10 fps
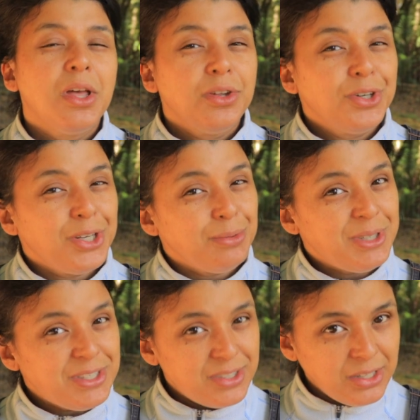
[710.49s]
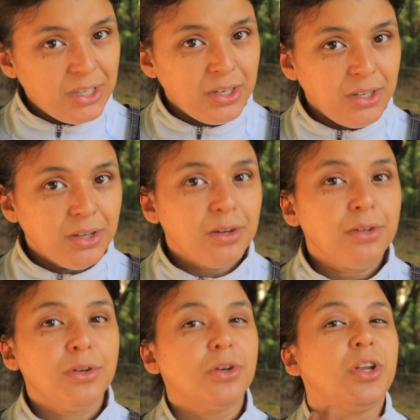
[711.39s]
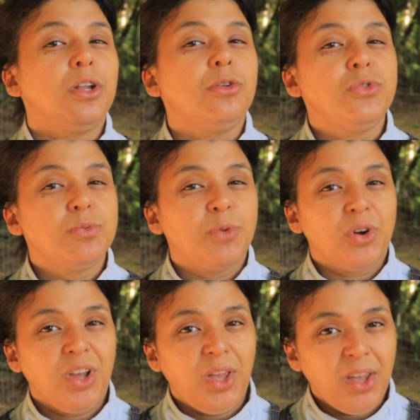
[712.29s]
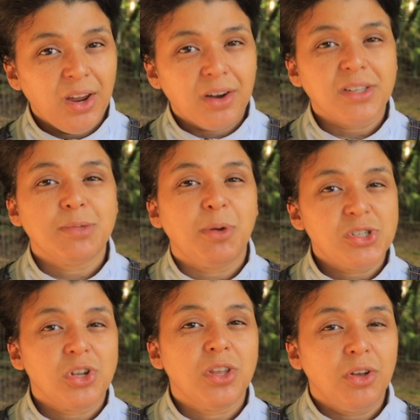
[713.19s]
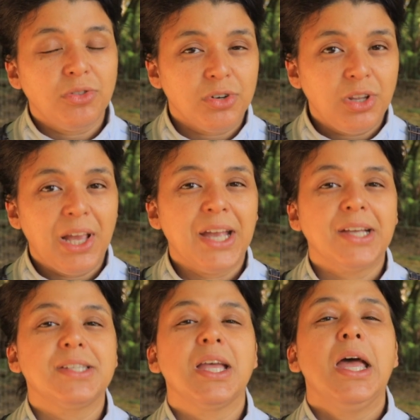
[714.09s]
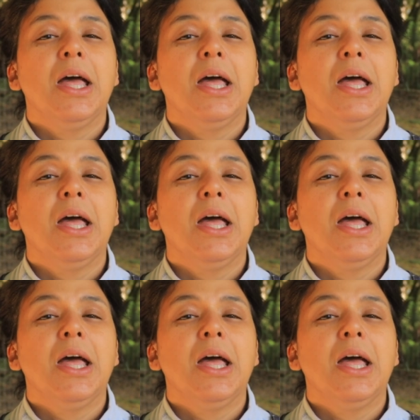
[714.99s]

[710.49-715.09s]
They're gonna be skinnier, they're gonna lose more hair, especially on their legs.